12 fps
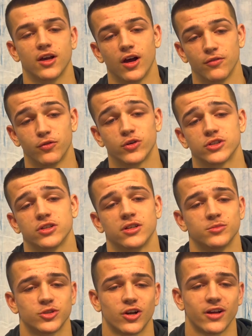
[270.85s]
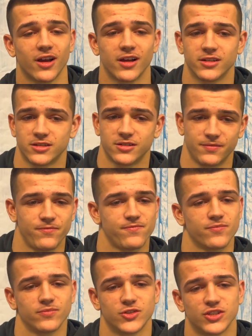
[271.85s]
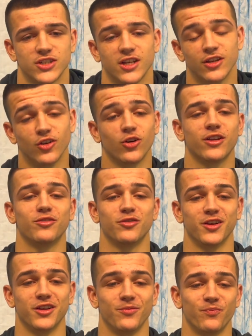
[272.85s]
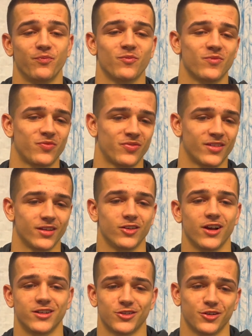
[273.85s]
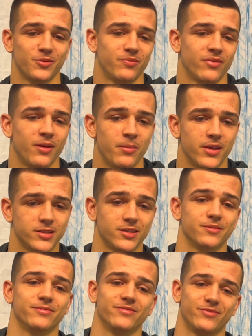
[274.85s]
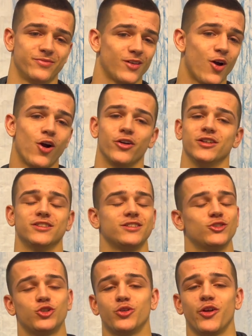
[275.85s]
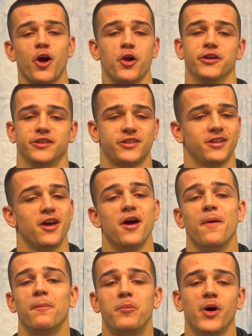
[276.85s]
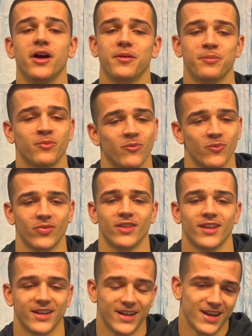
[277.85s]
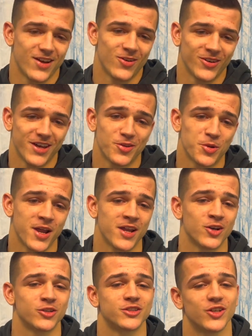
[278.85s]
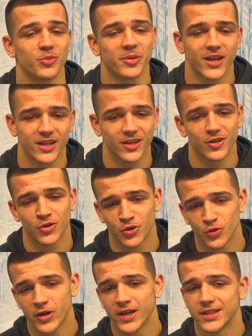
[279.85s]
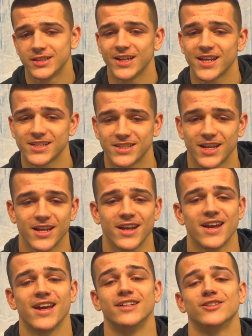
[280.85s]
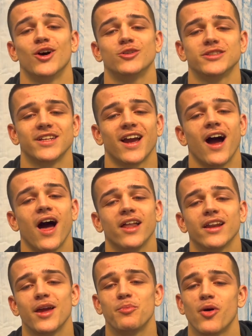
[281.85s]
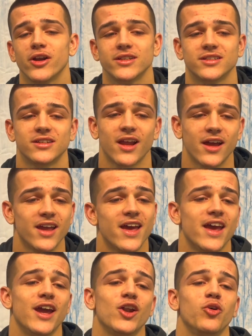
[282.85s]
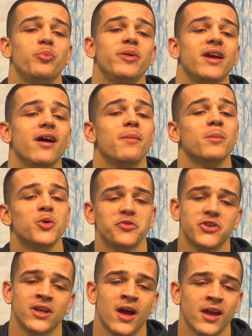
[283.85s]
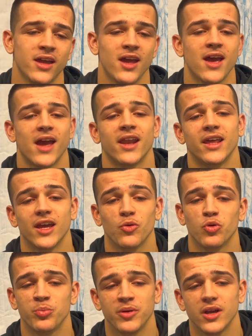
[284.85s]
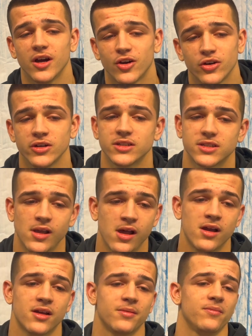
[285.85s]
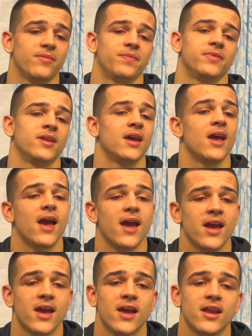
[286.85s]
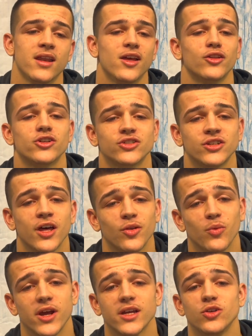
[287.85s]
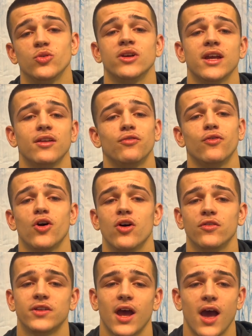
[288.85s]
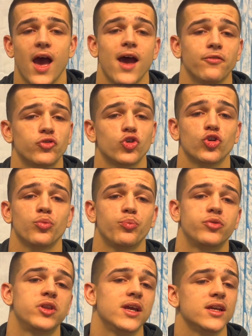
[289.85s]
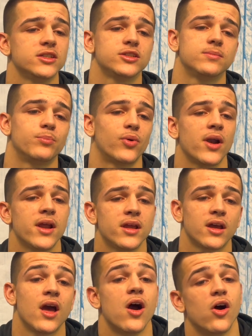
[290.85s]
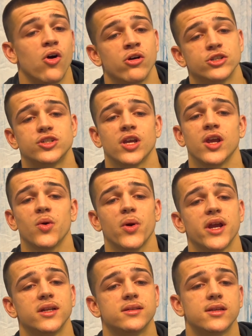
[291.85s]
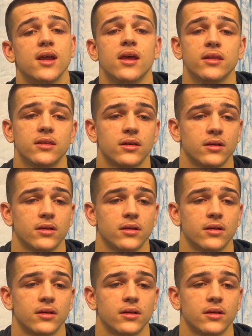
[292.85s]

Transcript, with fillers: Unfortunately, I'm sorry, guys. Just kidding. Don't get offended. You guys are amazing. Artists, truly artists. But on the other hand, there's still plenty to do. GSA is hosting a holiday party tonight It'll be a movie night and it will be a good time. And there's another way you can get involved after this break on January 10th.